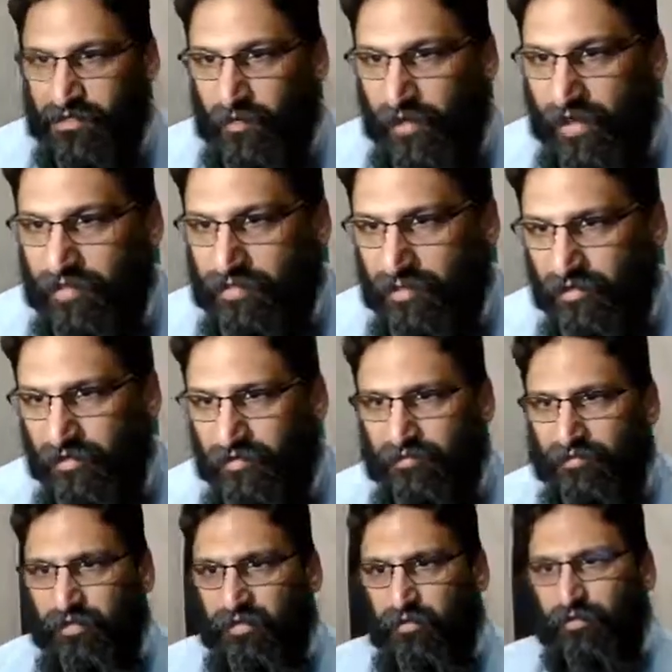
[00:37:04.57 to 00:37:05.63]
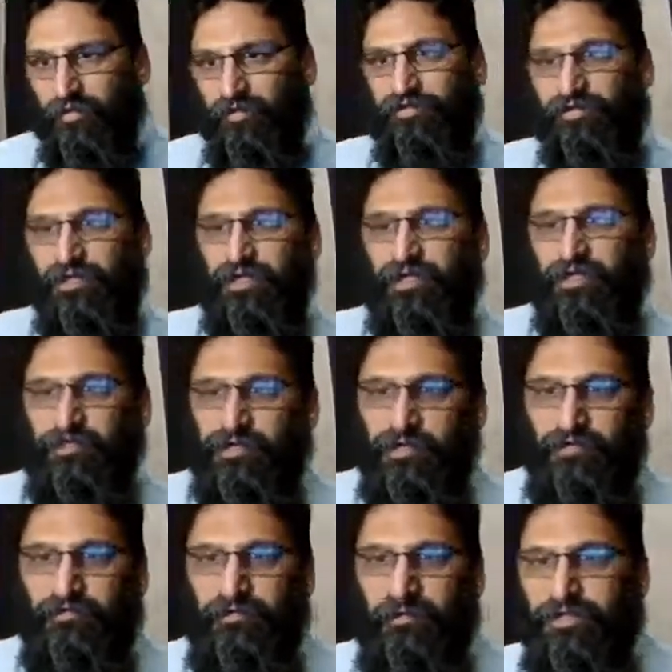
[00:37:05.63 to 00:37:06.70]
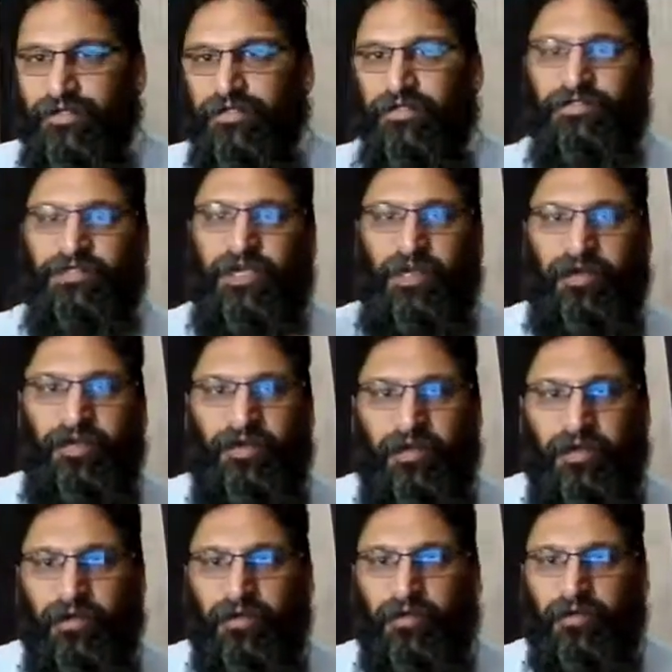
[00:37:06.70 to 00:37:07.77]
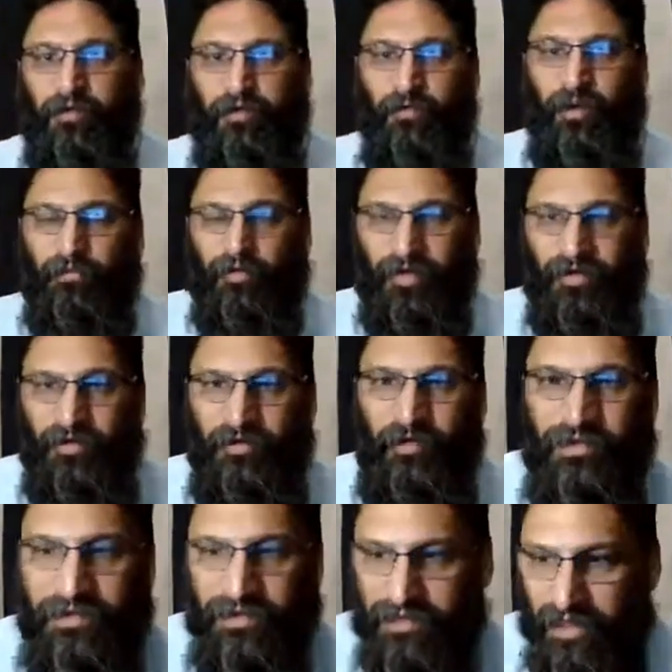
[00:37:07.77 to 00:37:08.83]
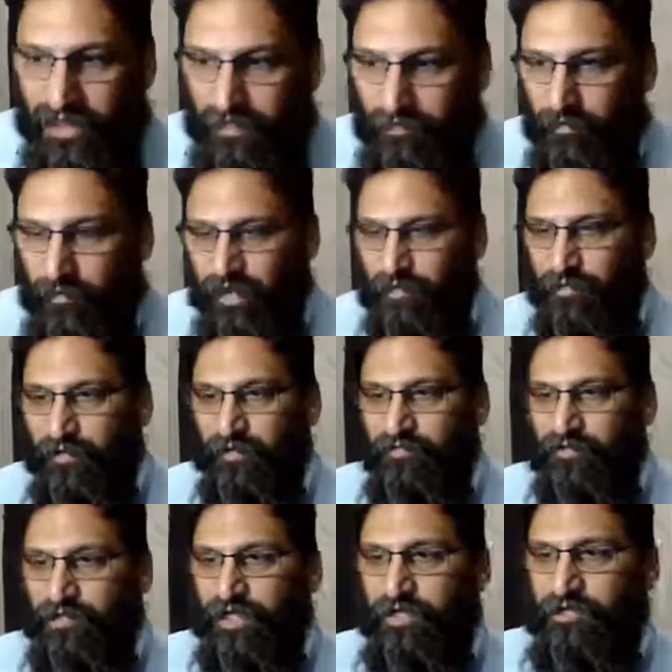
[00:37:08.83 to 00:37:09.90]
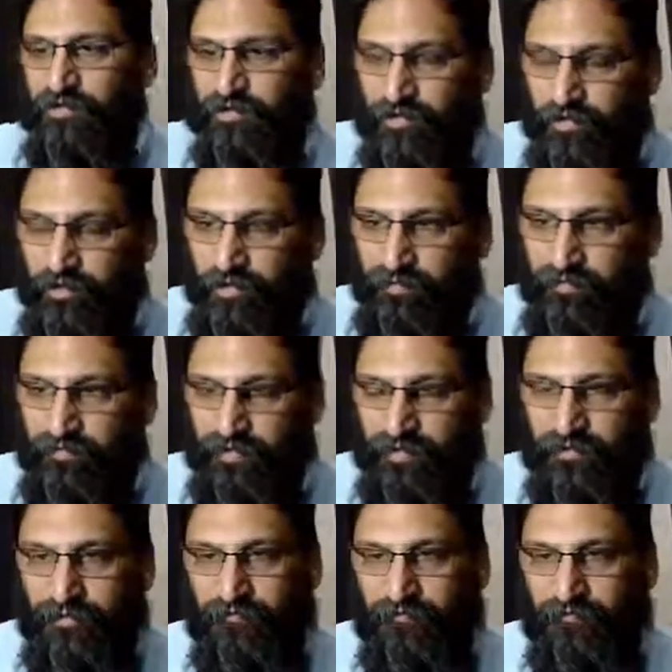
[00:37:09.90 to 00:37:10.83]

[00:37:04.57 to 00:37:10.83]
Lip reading: quite, alternative, because they're saying, we're breathing all the time. Why do we have to take control of it?